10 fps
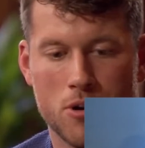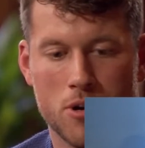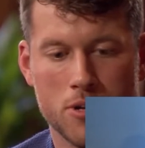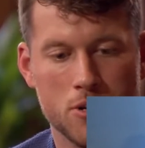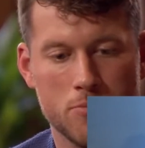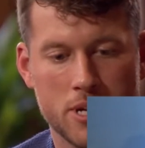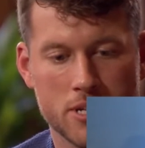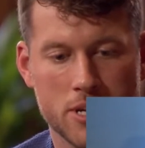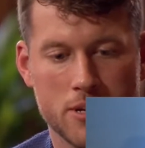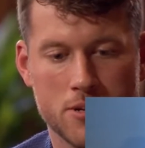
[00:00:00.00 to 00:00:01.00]
on you because
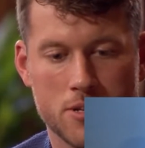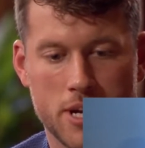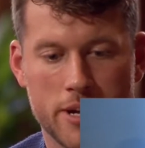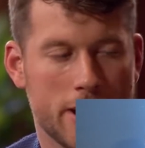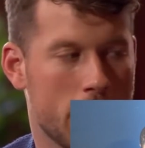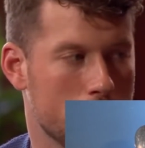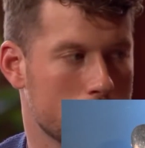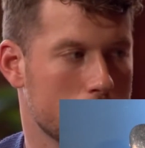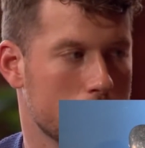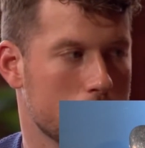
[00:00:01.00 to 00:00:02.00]
I understand how
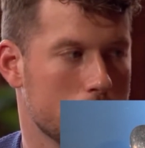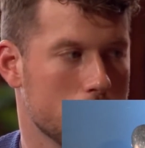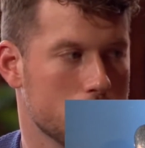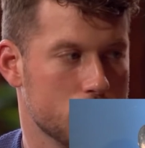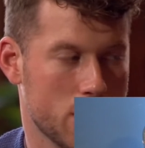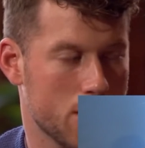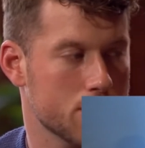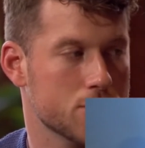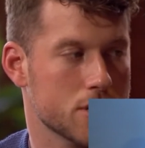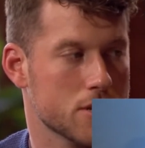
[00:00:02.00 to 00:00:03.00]

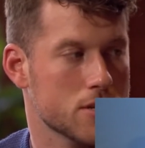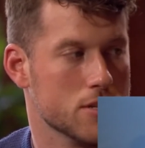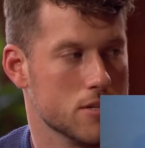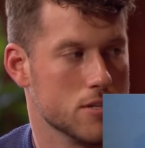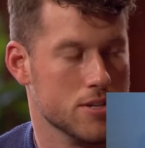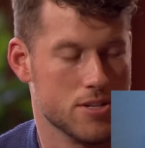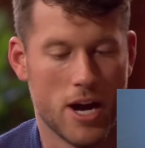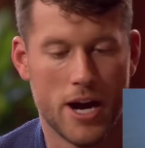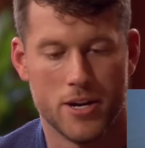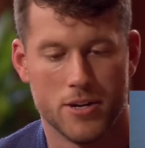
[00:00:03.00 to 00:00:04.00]
challenging this
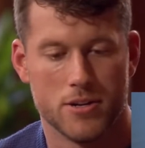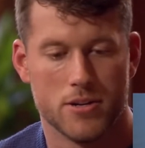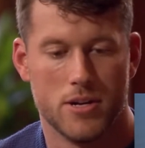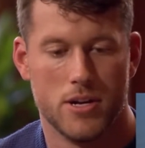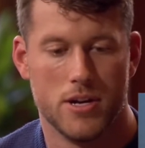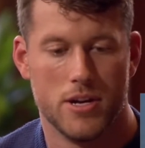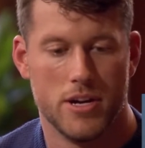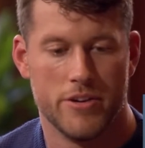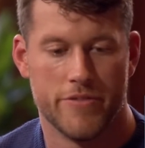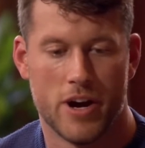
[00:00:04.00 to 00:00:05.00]
entire
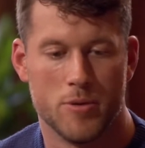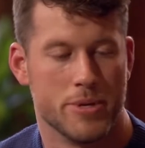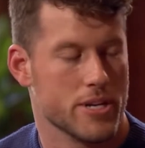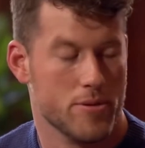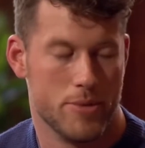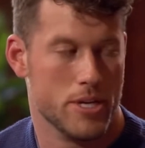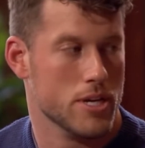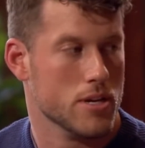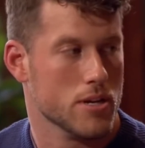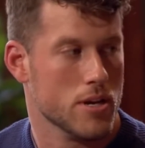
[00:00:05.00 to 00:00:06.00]
environment can be.
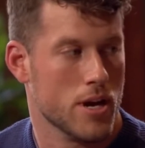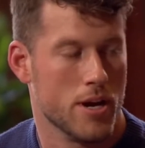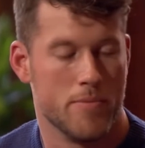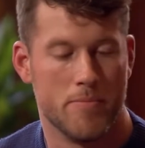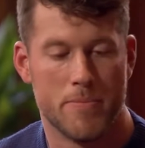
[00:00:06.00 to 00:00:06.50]
Um,